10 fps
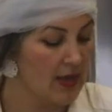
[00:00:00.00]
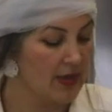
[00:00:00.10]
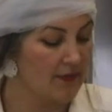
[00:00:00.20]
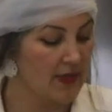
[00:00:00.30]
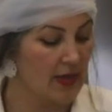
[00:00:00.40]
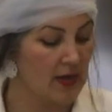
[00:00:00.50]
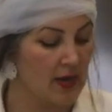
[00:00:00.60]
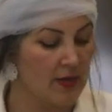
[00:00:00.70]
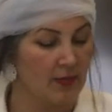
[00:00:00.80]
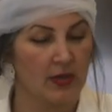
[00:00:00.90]
and then
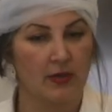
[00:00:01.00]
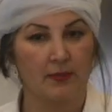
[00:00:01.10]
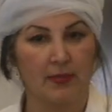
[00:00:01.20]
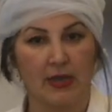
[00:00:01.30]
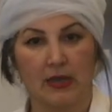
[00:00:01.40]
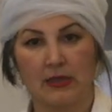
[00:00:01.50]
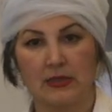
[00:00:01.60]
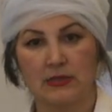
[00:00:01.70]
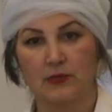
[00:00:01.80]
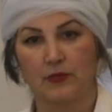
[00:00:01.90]
I'm gonna bake
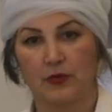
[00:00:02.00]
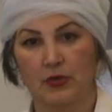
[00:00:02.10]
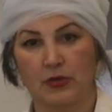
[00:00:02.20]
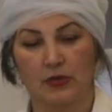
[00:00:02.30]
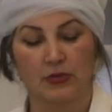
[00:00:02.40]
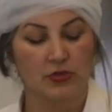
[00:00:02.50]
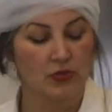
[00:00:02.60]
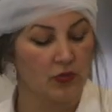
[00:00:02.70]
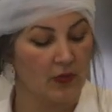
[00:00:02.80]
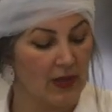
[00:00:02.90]
this for
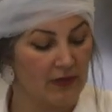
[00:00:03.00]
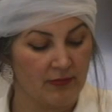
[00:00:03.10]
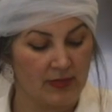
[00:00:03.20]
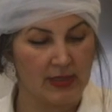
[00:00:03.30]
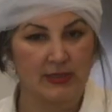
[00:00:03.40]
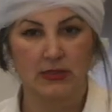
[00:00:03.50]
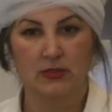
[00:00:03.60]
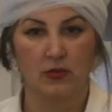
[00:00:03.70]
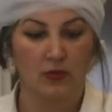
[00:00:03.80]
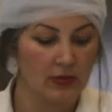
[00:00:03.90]
12 minutes
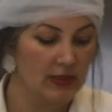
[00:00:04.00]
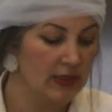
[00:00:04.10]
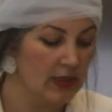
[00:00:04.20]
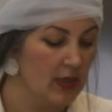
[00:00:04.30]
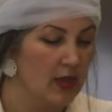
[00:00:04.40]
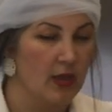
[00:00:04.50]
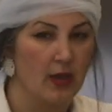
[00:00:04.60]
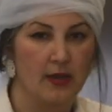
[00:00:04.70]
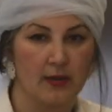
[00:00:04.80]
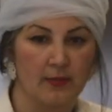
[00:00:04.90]
only
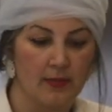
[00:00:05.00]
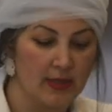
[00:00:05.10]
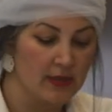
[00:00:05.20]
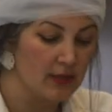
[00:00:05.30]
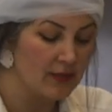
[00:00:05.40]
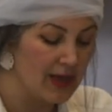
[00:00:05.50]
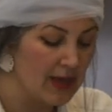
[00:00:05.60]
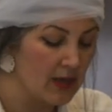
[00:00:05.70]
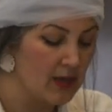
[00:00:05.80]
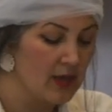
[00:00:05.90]
on a metal
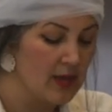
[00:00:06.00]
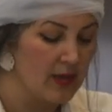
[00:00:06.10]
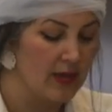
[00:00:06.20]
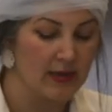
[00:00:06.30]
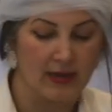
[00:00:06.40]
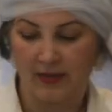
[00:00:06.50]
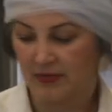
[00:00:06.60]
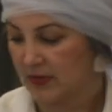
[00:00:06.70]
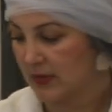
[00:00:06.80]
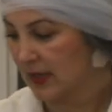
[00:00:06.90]
rack, and
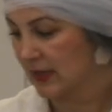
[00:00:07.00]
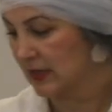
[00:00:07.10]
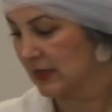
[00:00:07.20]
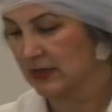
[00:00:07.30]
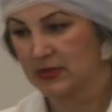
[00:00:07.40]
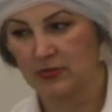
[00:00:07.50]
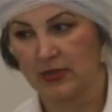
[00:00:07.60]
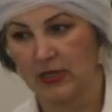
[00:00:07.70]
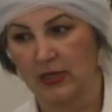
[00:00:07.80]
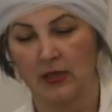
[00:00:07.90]
after that it is
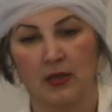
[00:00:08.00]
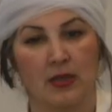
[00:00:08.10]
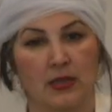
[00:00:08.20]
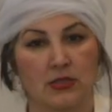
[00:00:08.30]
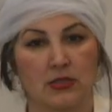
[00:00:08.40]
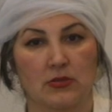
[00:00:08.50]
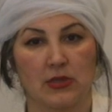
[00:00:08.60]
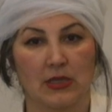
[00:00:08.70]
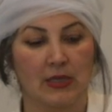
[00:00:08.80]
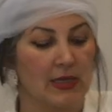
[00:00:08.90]
ready to
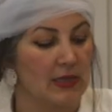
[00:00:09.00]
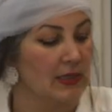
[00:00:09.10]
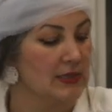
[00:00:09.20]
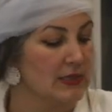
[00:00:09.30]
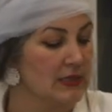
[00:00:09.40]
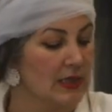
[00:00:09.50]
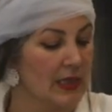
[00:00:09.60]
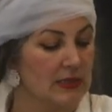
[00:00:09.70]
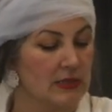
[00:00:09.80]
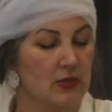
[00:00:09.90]
eat, and it
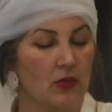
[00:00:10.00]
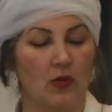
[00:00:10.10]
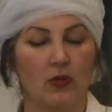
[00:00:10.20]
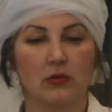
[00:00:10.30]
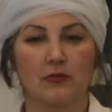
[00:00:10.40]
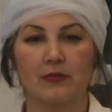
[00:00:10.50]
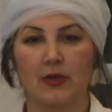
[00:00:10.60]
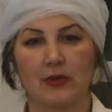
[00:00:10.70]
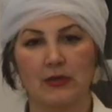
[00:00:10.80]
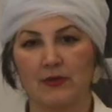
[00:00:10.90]
gets cold
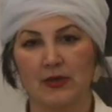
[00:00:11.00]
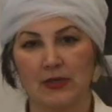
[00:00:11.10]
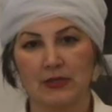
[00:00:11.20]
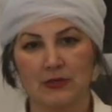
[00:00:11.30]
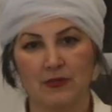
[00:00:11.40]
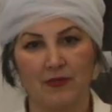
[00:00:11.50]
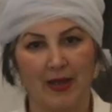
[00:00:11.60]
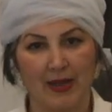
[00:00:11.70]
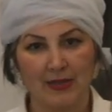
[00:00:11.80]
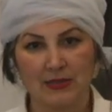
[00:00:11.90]
very, very
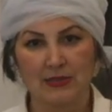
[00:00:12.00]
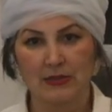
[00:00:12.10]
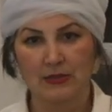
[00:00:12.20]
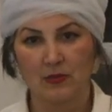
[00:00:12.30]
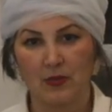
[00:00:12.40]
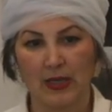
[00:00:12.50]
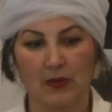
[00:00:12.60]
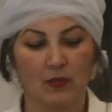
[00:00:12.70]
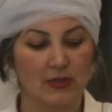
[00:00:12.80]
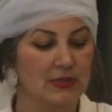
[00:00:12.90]
fast, and
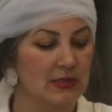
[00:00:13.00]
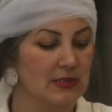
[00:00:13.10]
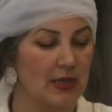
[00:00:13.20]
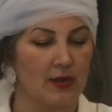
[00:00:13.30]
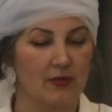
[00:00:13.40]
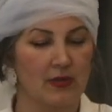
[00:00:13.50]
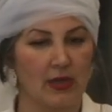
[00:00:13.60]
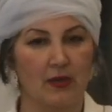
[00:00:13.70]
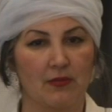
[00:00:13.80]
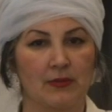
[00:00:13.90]
like once it's out of the
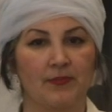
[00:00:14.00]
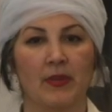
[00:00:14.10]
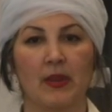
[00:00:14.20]
oven,